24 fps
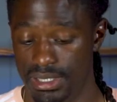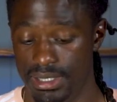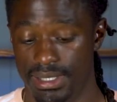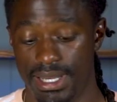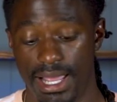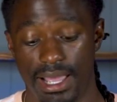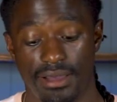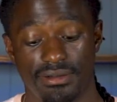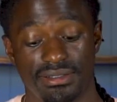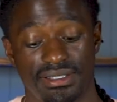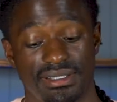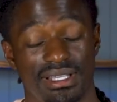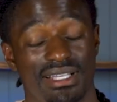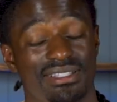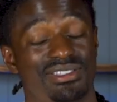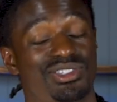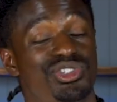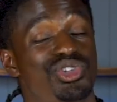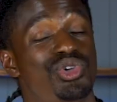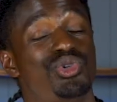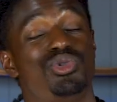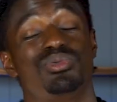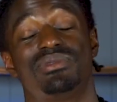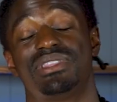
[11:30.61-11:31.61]
Now it's at
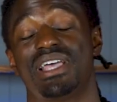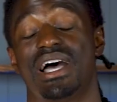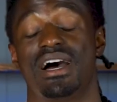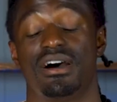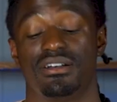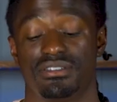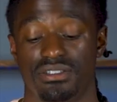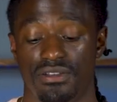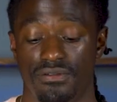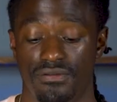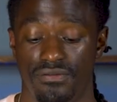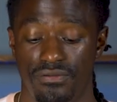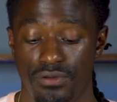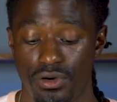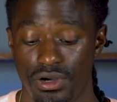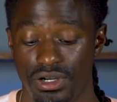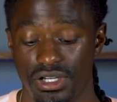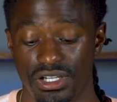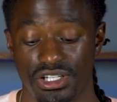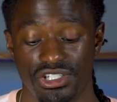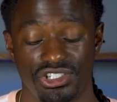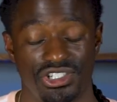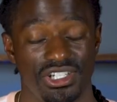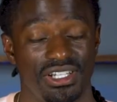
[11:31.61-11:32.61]
two thousand four
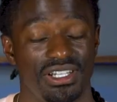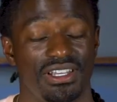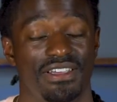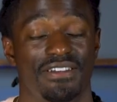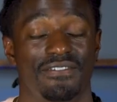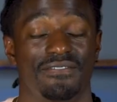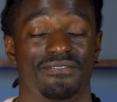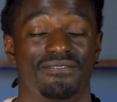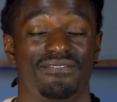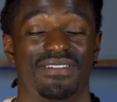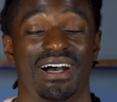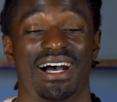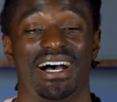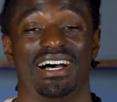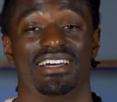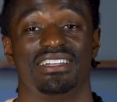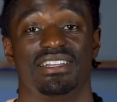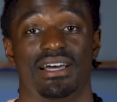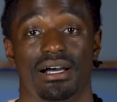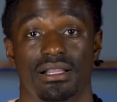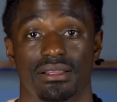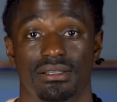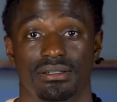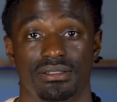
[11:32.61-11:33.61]
hundred
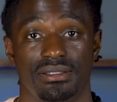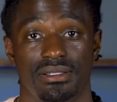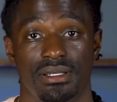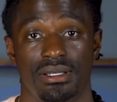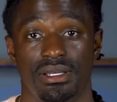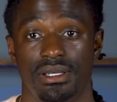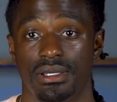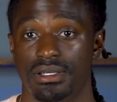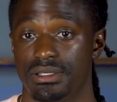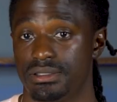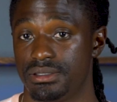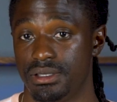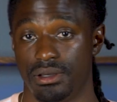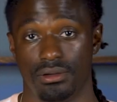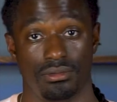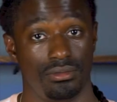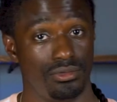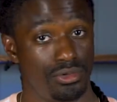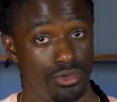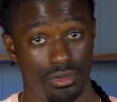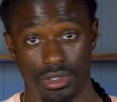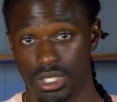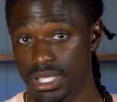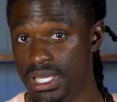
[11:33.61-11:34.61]
five dollars. So
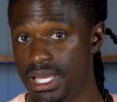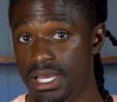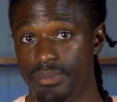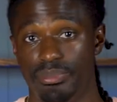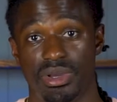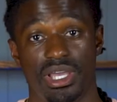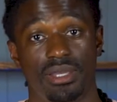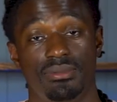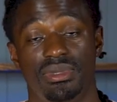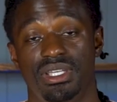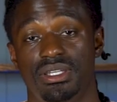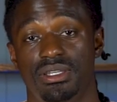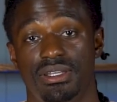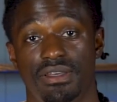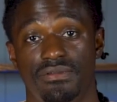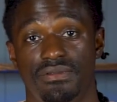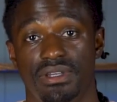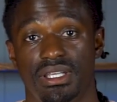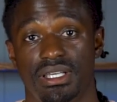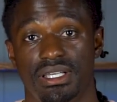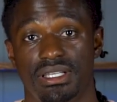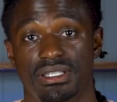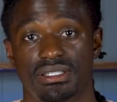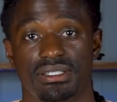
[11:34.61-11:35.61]
you ain't gotta pay me
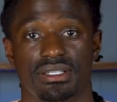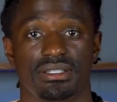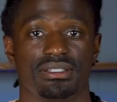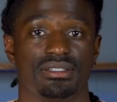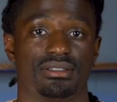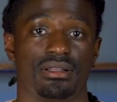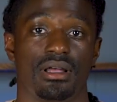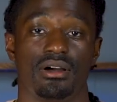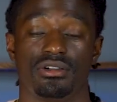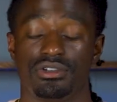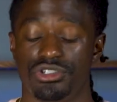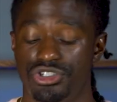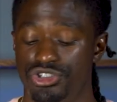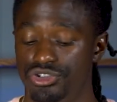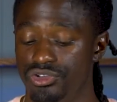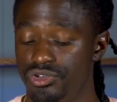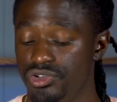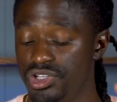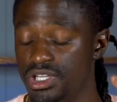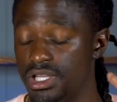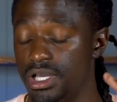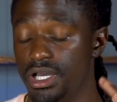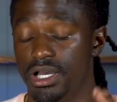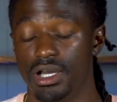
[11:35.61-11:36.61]
dividends as long as you're
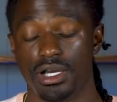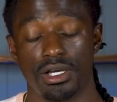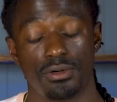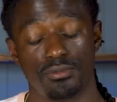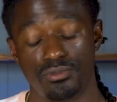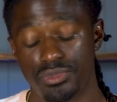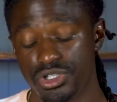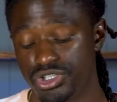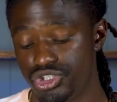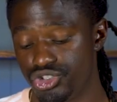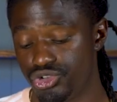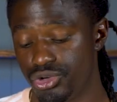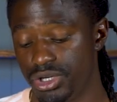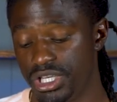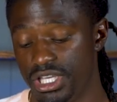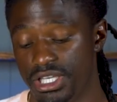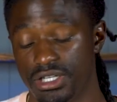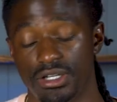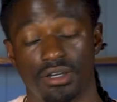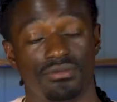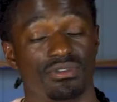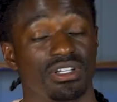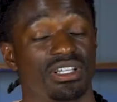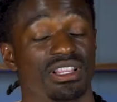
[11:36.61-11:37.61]
in the upward
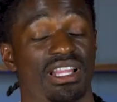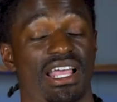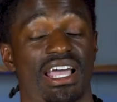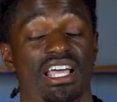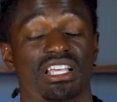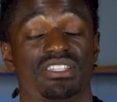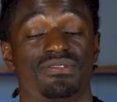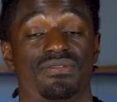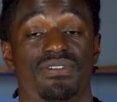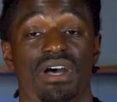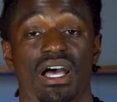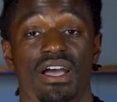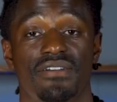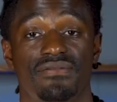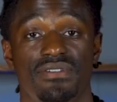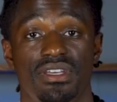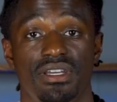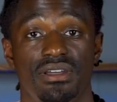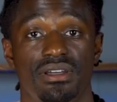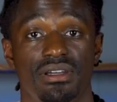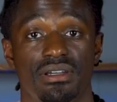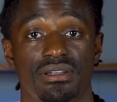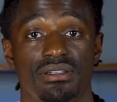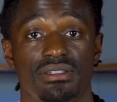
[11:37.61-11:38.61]
trend over the last five
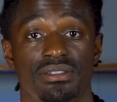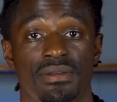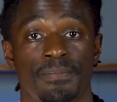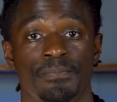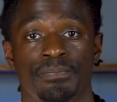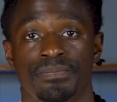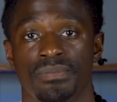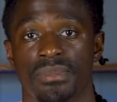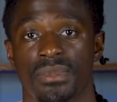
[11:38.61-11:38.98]
years.